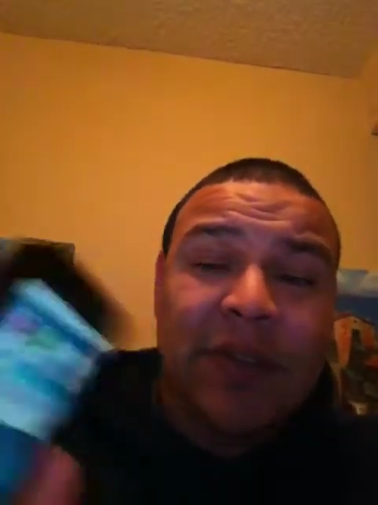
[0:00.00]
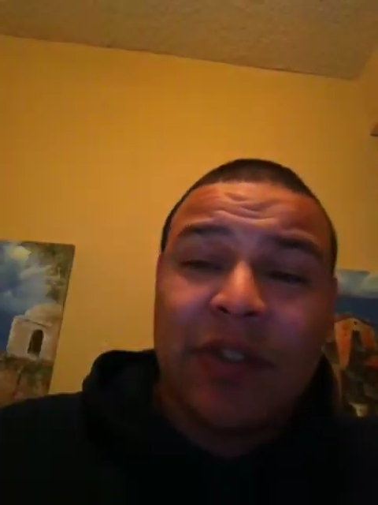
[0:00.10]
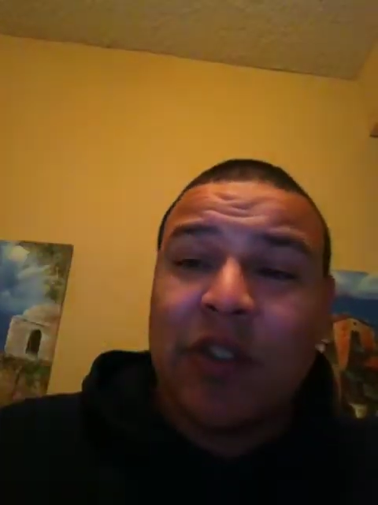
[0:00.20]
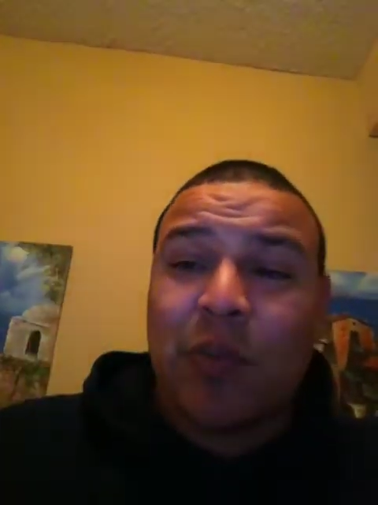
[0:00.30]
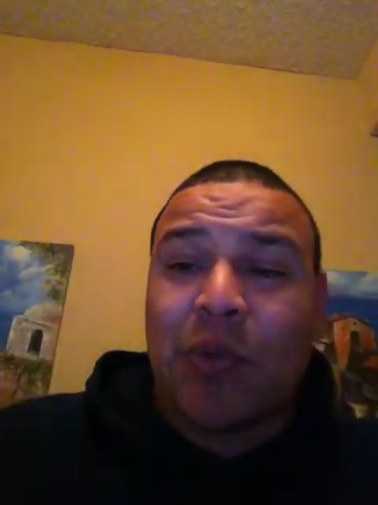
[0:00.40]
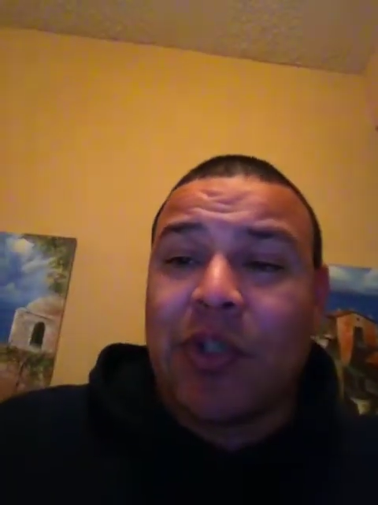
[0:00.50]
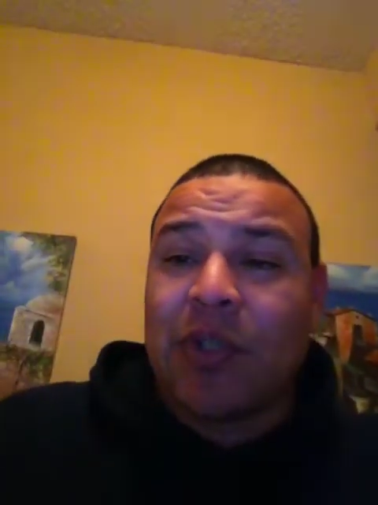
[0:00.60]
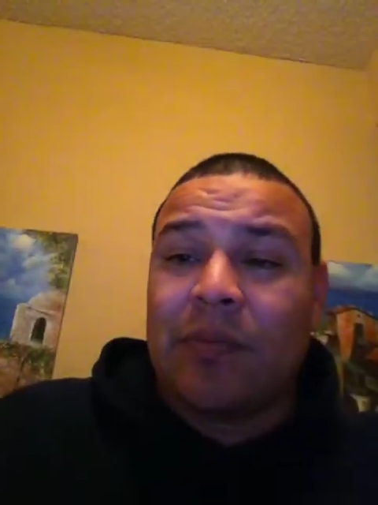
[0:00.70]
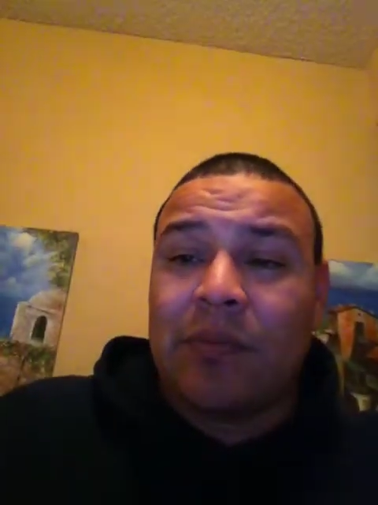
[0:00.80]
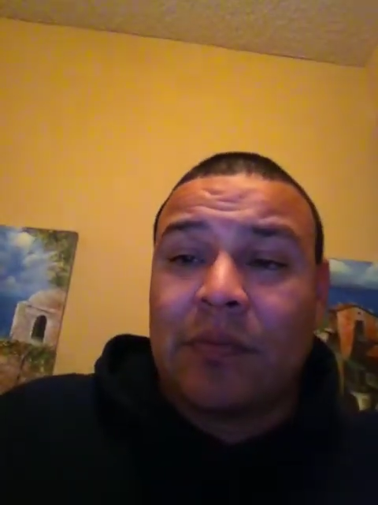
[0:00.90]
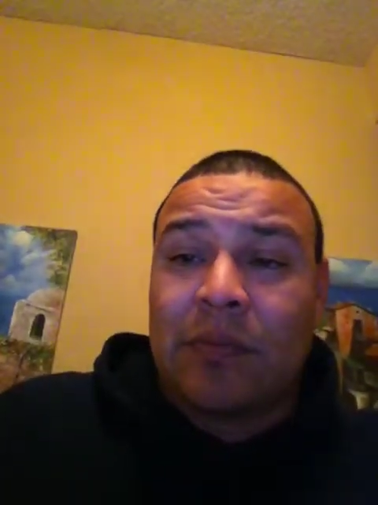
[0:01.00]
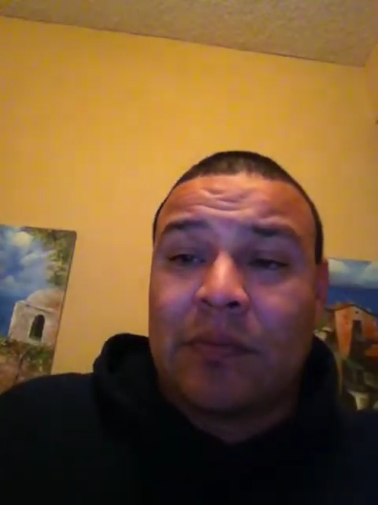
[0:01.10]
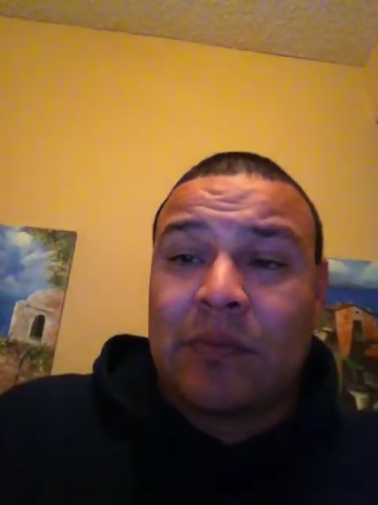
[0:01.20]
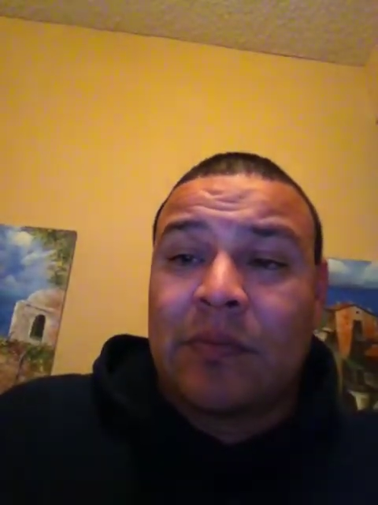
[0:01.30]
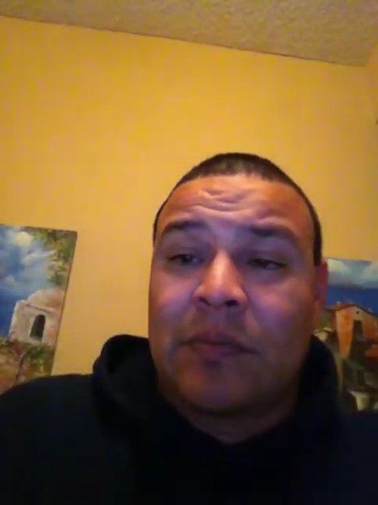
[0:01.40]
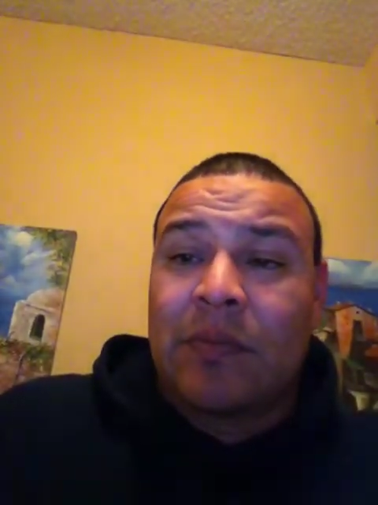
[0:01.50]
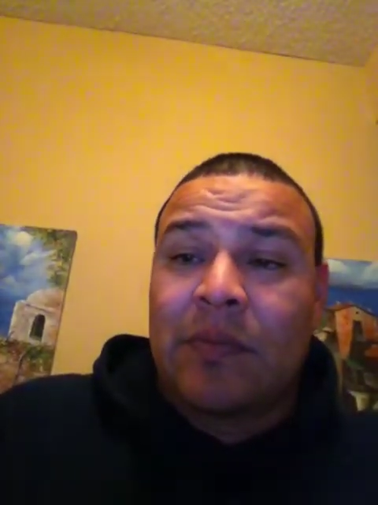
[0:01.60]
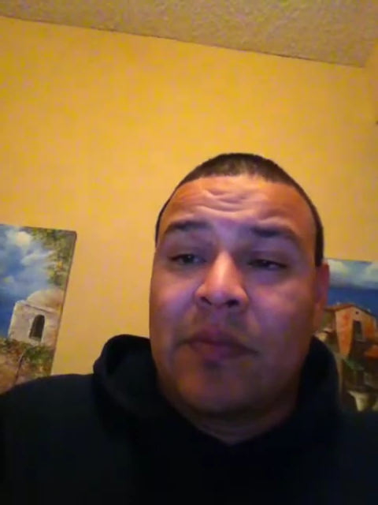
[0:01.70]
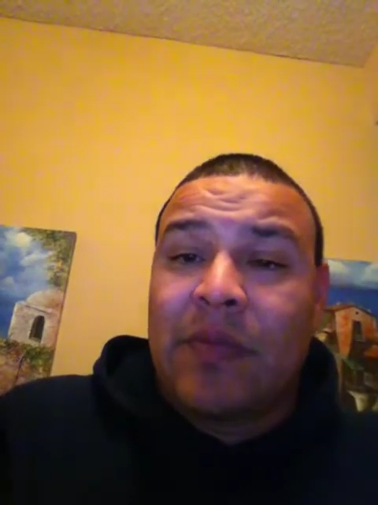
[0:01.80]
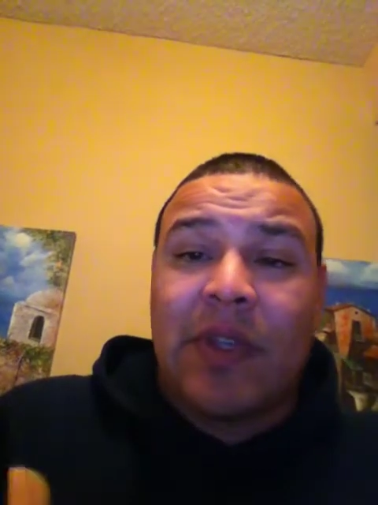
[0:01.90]
You just push it,
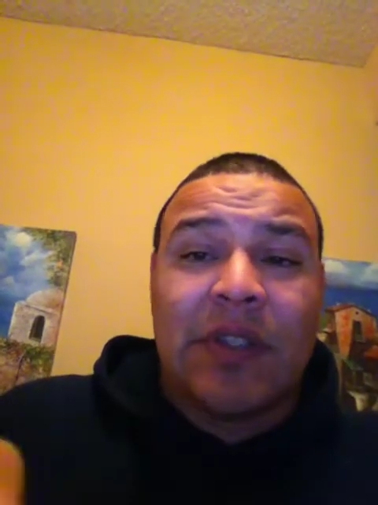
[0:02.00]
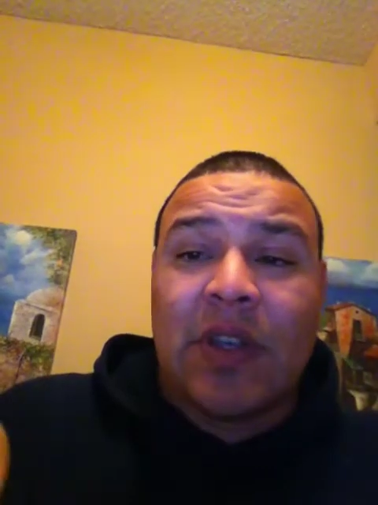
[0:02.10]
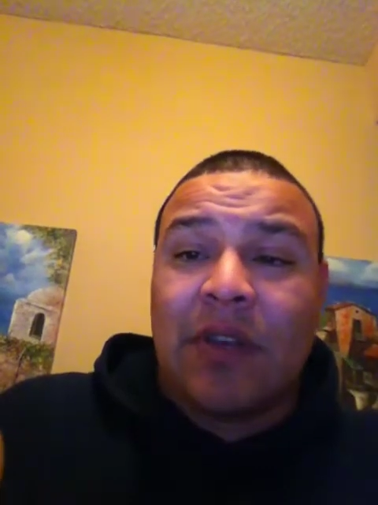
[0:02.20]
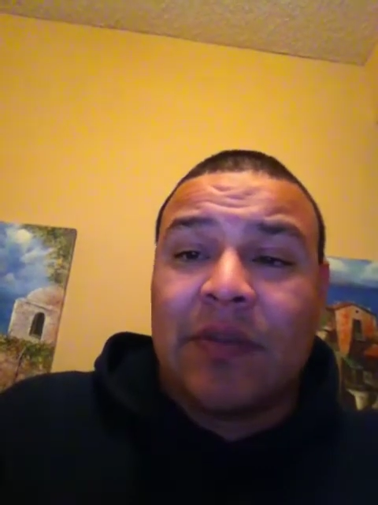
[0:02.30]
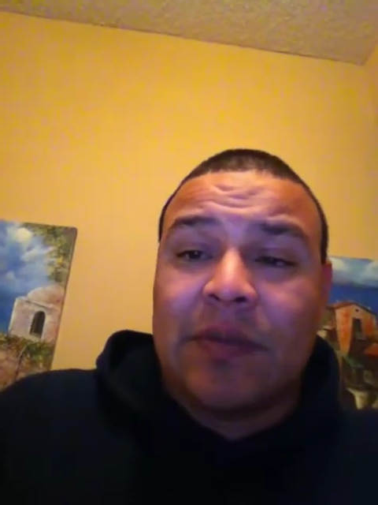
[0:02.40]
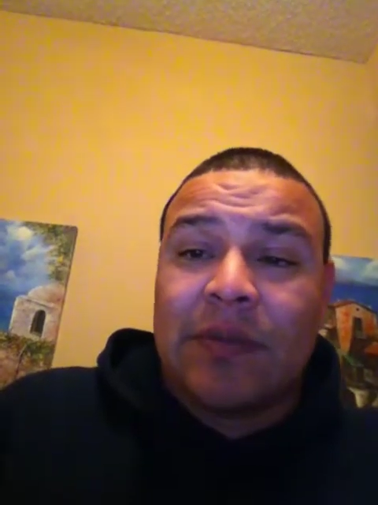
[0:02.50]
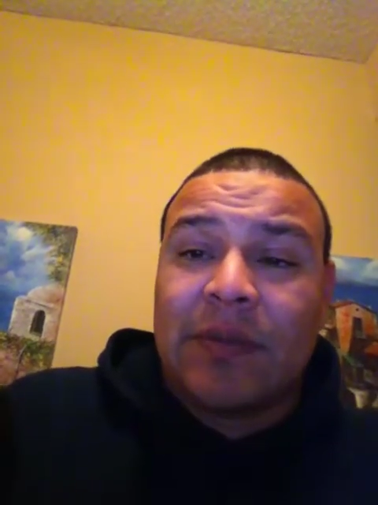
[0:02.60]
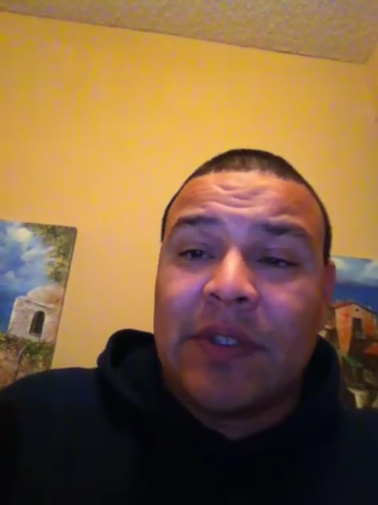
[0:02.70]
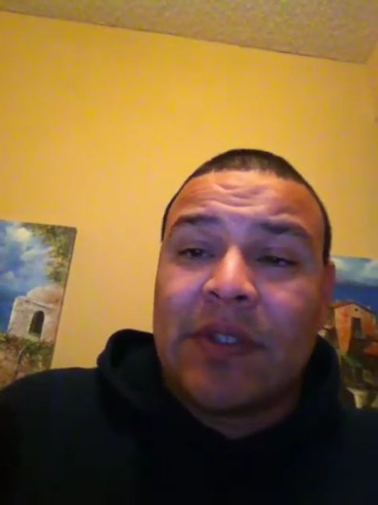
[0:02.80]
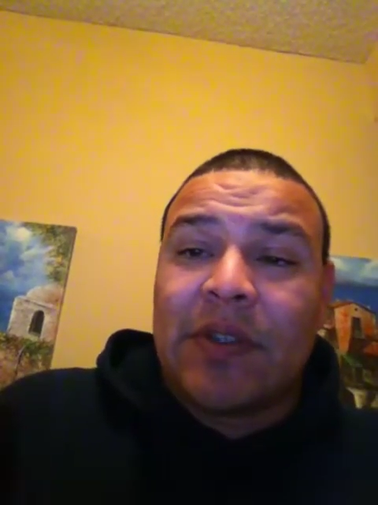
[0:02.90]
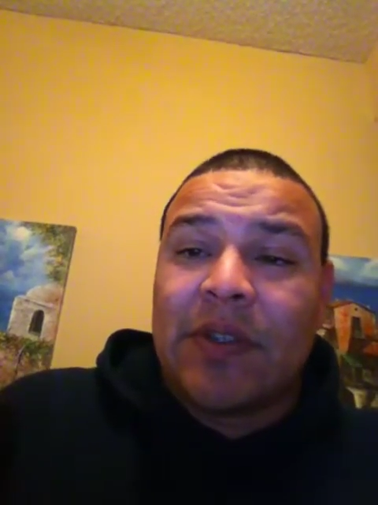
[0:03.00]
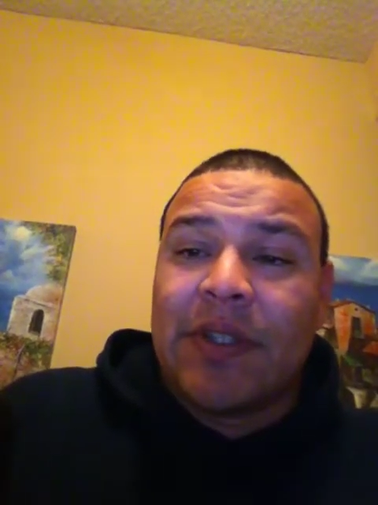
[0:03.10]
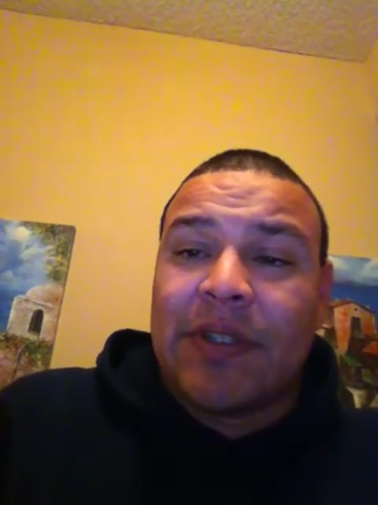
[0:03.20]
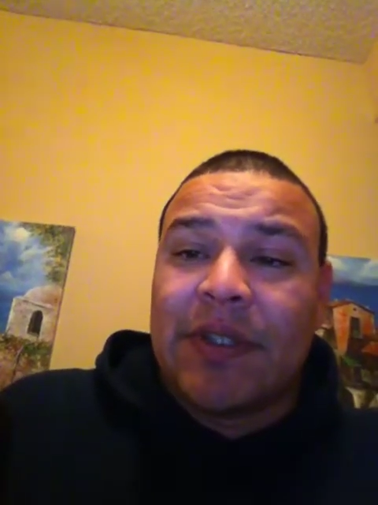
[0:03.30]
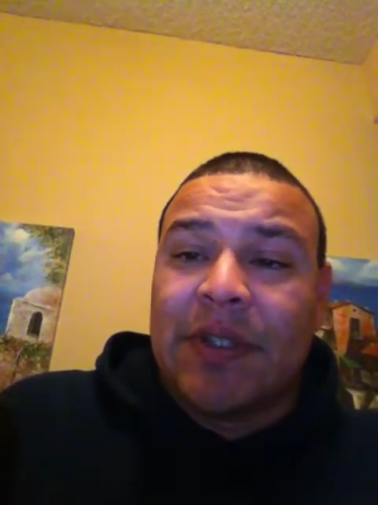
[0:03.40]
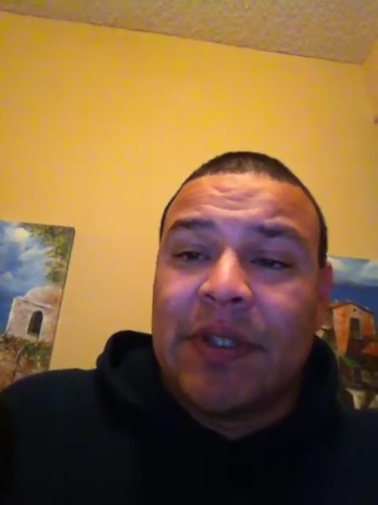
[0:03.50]
it's off. That's all it is.